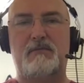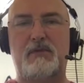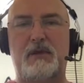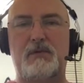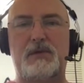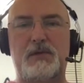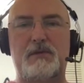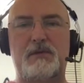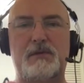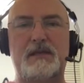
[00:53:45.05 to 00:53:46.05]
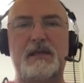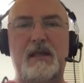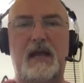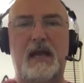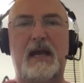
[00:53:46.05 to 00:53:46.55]
we would use
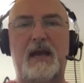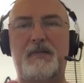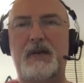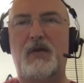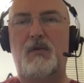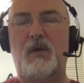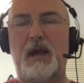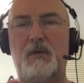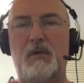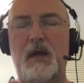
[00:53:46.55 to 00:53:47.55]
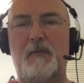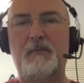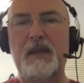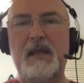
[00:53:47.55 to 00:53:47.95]
um, quite well.